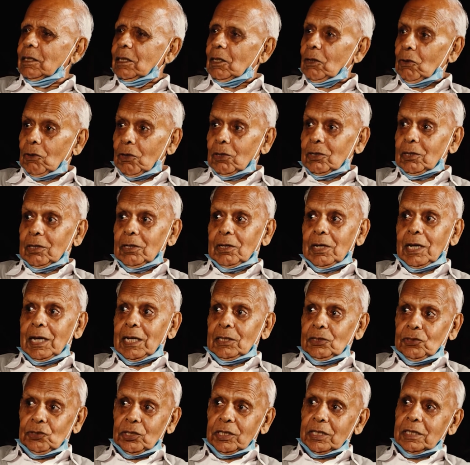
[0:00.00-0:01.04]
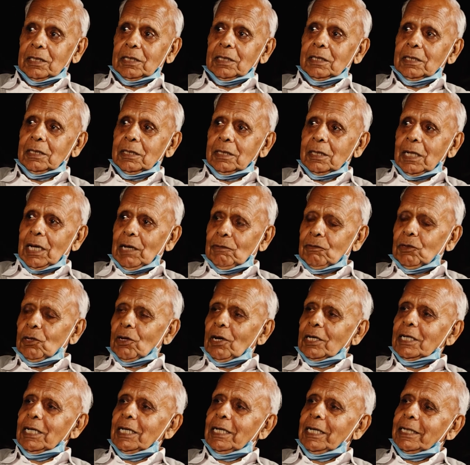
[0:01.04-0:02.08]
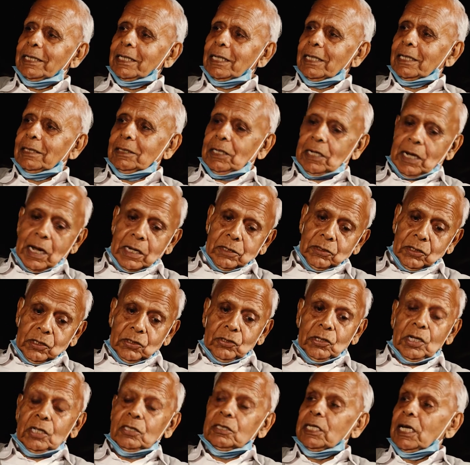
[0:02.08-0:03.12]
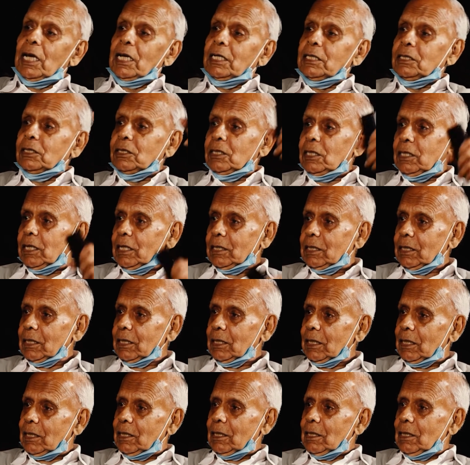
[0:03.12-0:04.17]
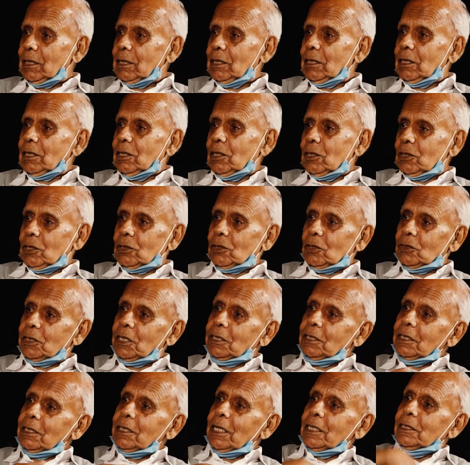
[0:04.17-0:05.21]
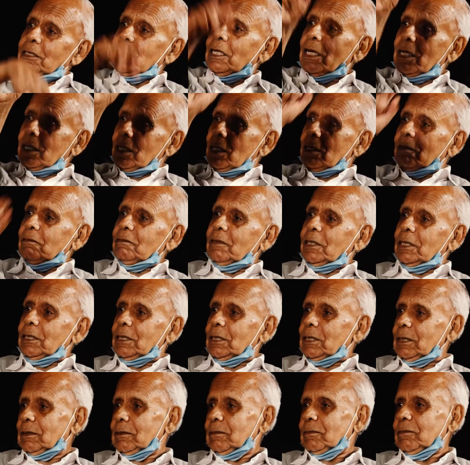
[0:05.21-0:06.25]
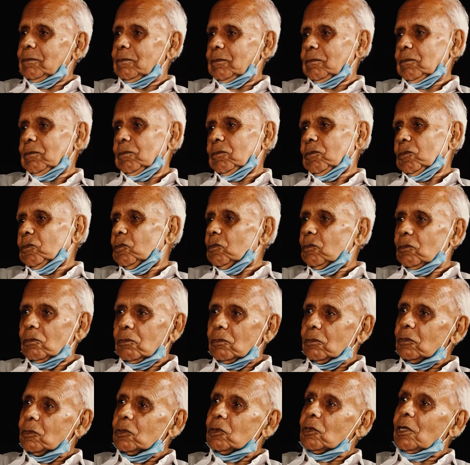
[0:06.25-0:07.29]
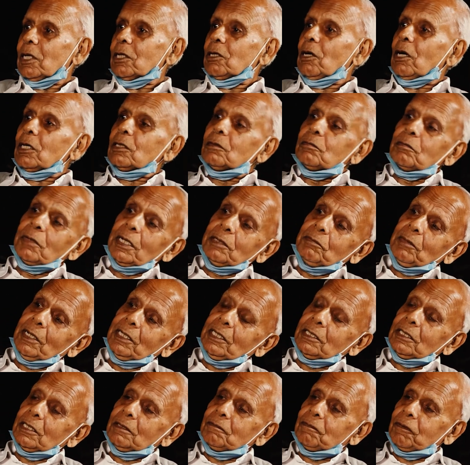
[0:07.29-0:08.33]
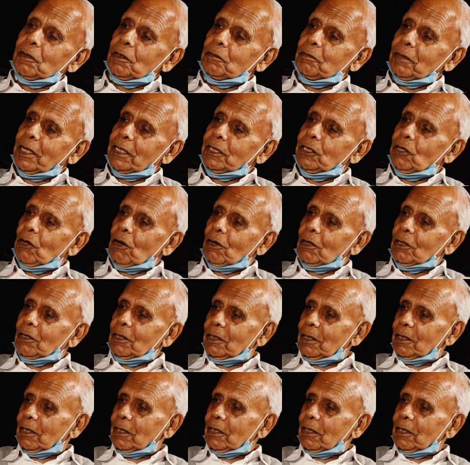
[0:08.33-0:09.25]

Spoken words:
Oh, has she? Have you got a letter? Yeah. I said, yes, here is the letter. She said, yes, I went. So I got my medicine for my dog.